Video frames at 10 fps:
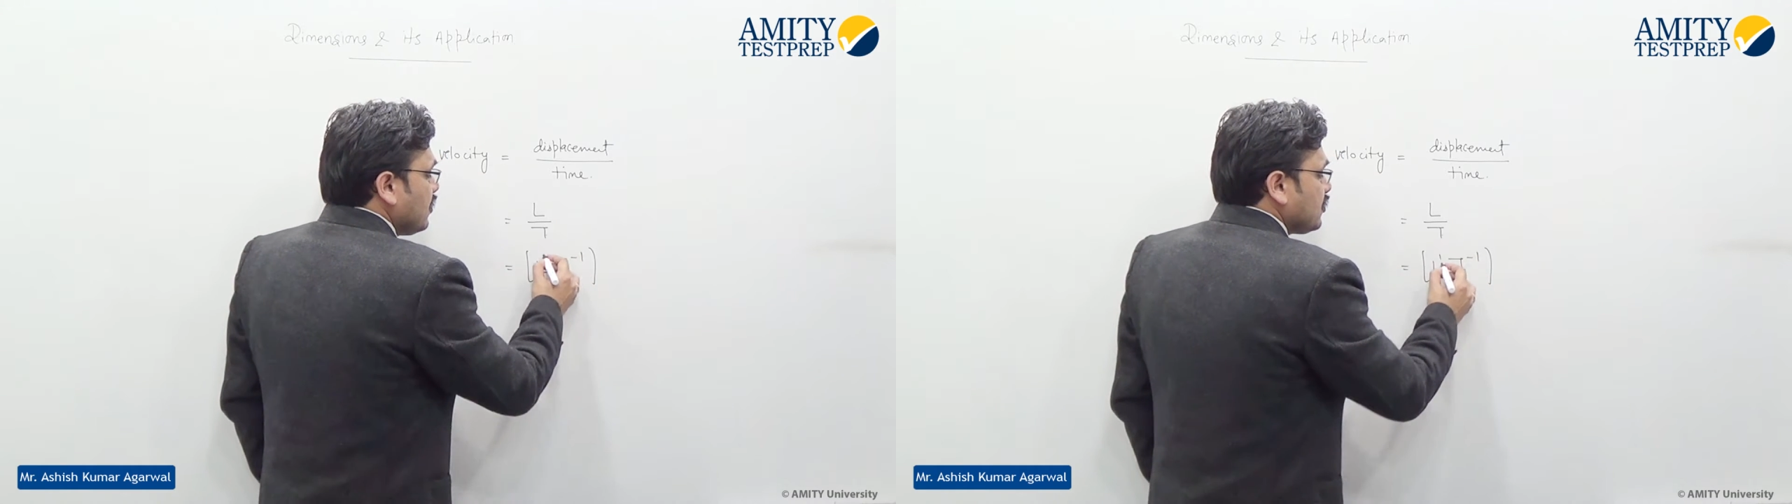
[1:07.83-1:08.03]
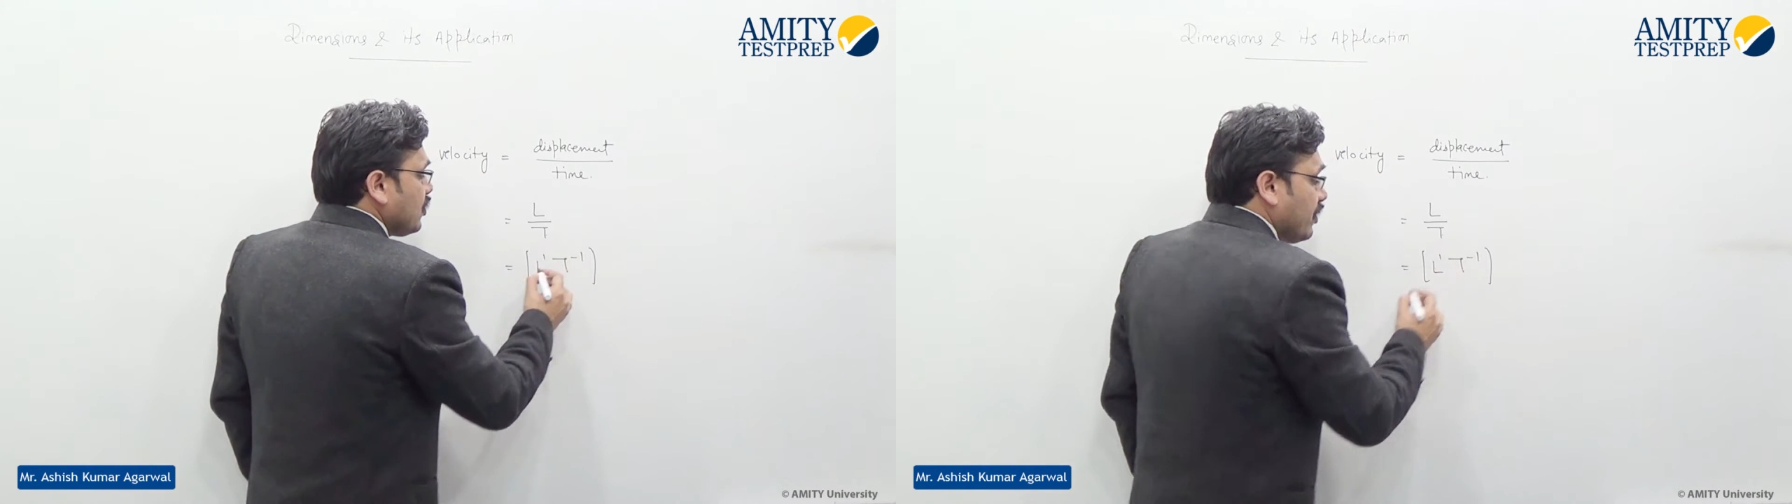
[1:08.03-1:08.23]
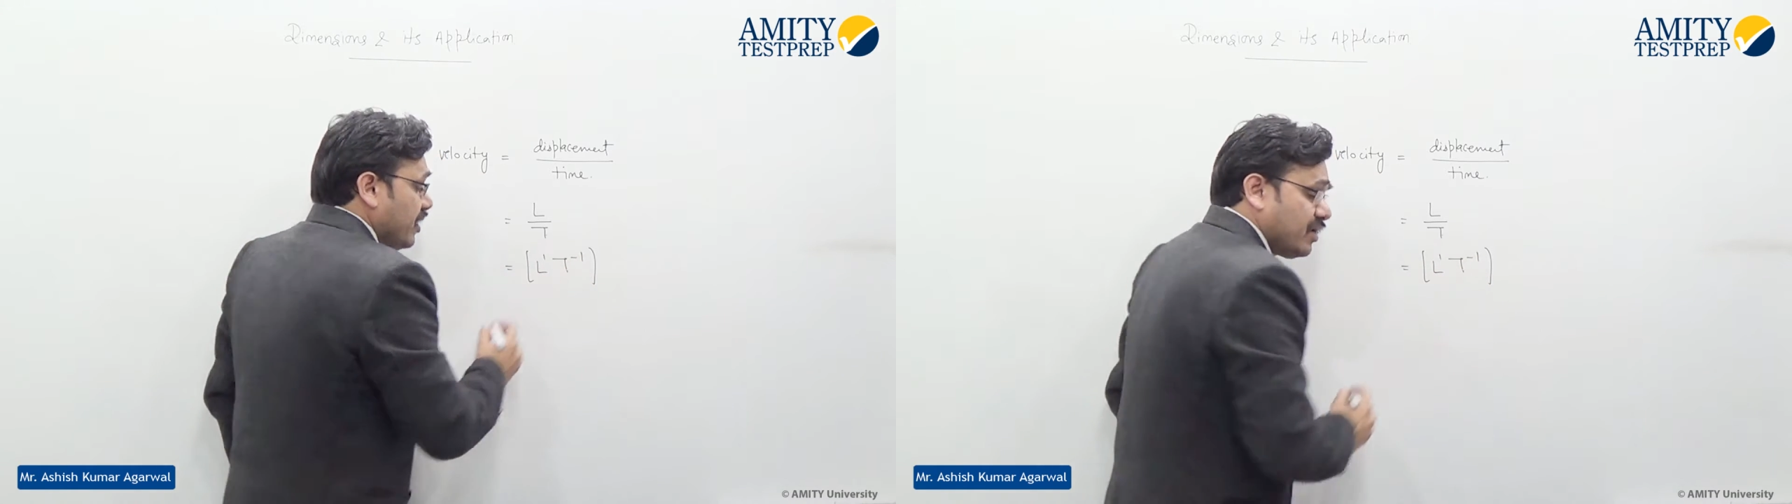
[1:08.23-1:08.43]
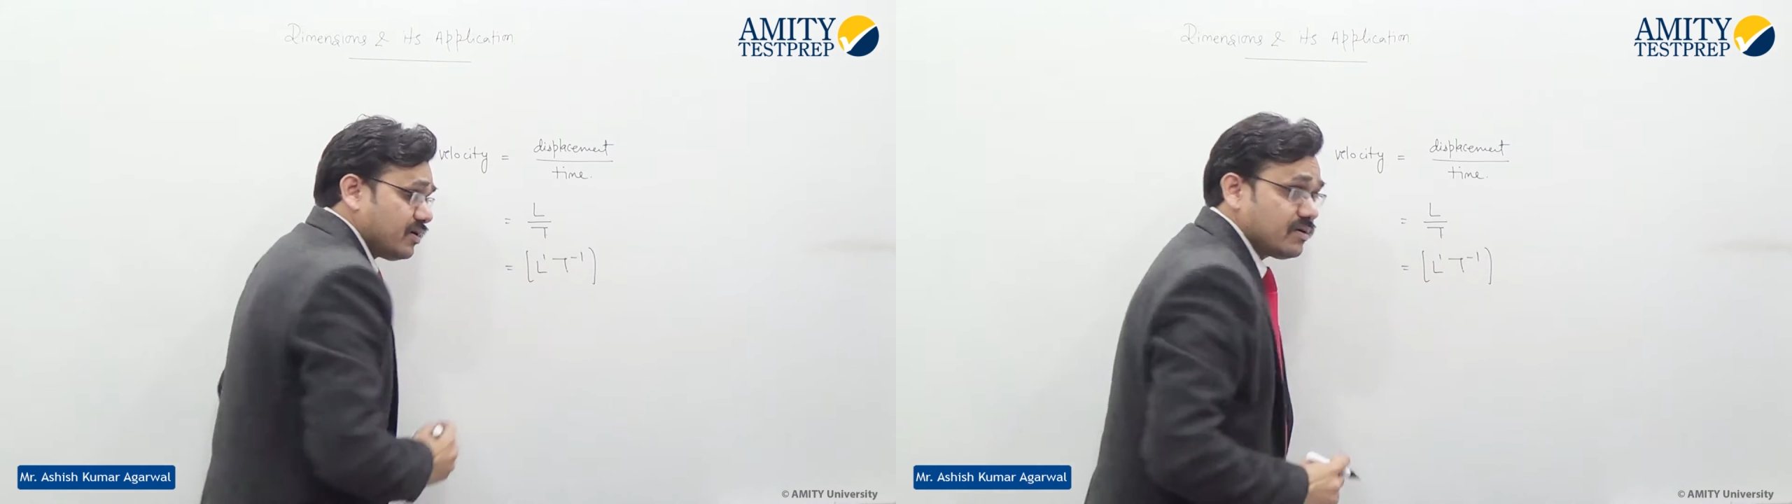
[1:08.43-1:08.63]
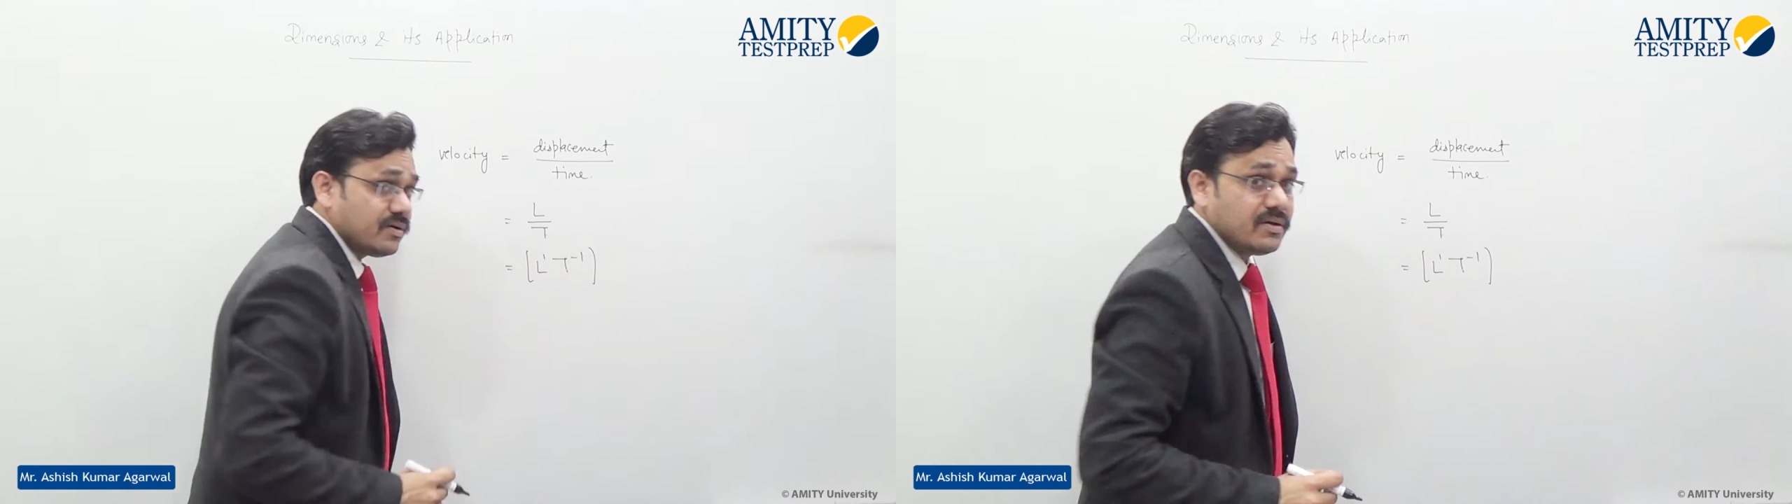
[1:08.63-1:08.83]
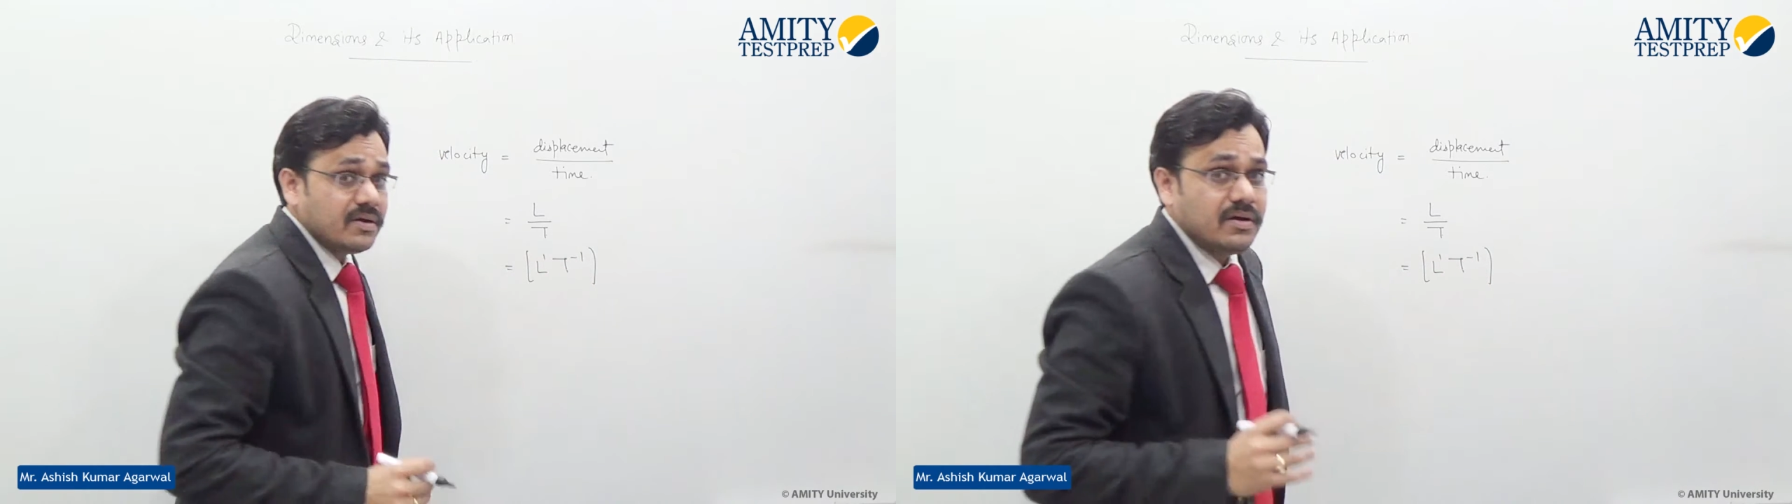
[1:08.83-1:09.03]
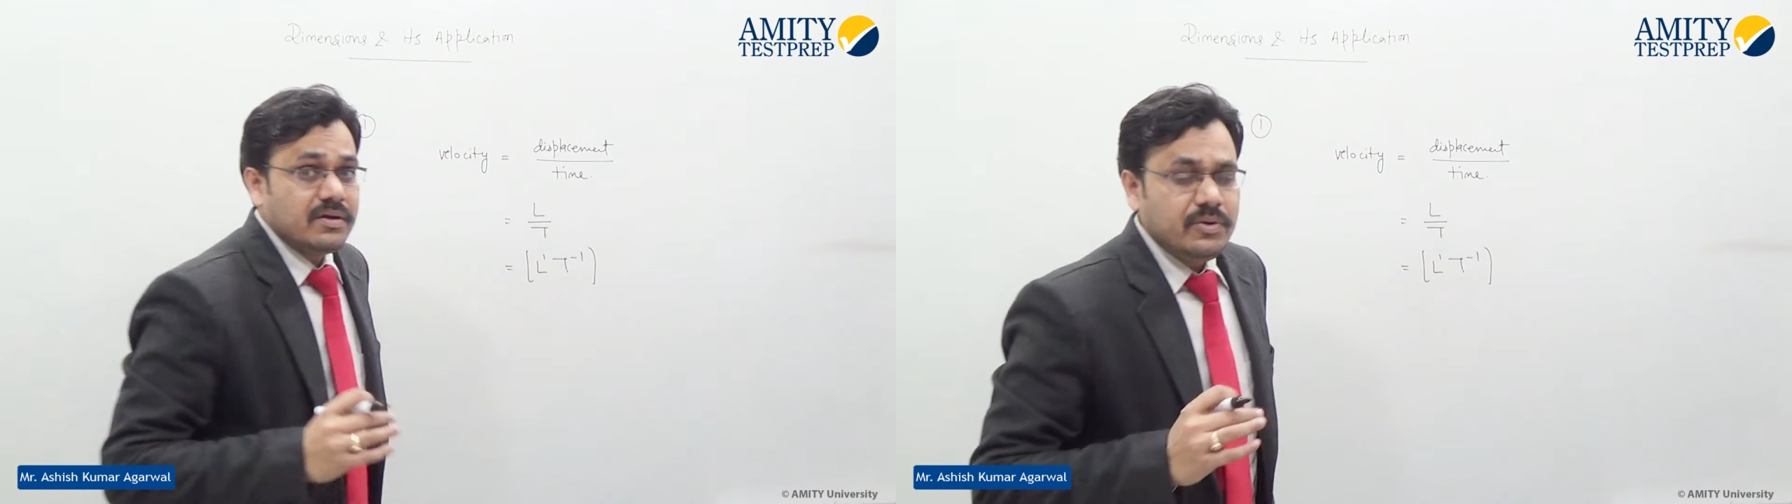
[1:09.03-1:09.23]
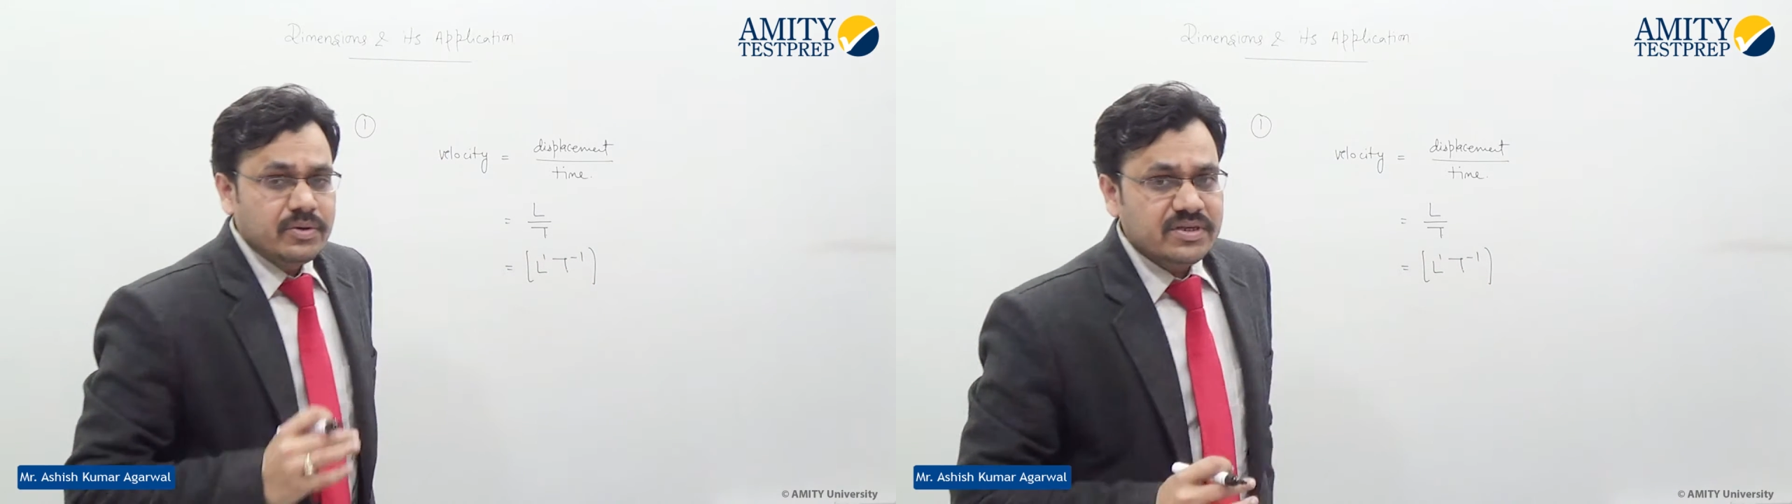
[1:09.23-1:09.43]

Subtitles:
So here you